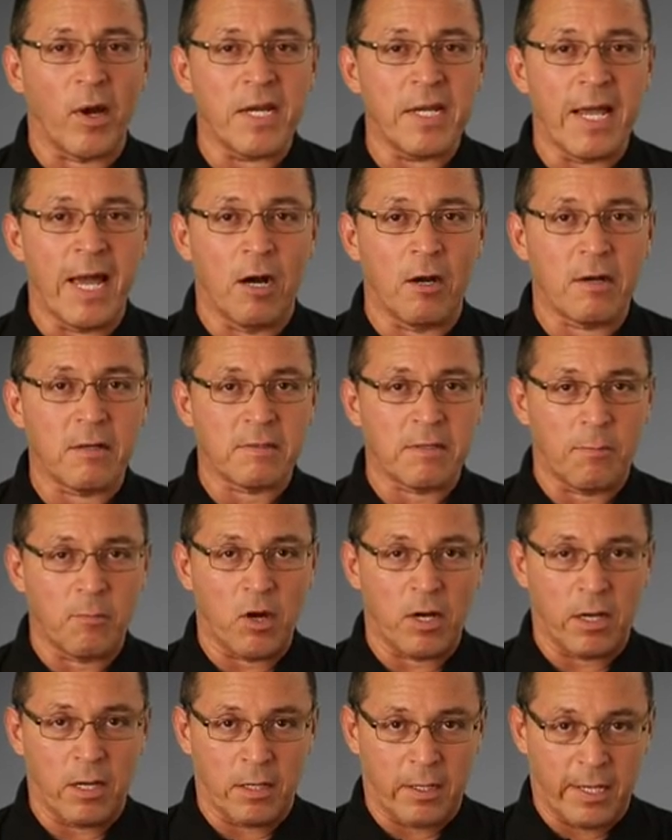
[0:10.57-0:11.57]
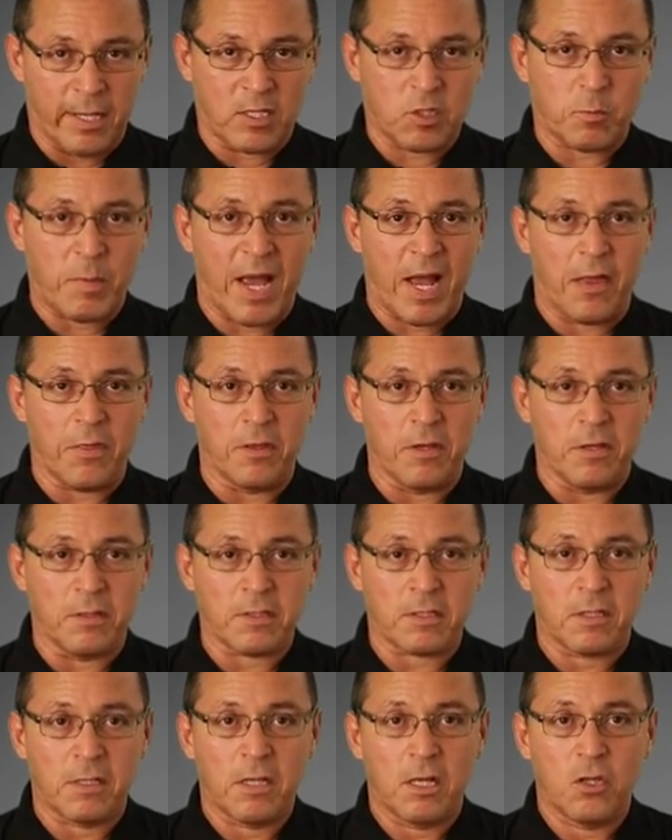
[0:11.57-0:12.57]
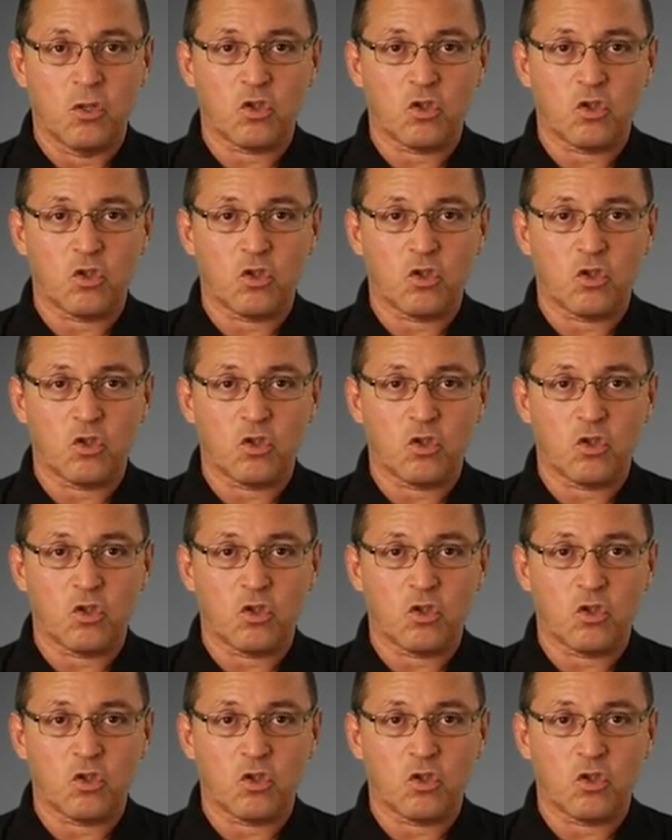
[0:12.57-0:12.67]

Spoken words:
right now because I'm going to expand this.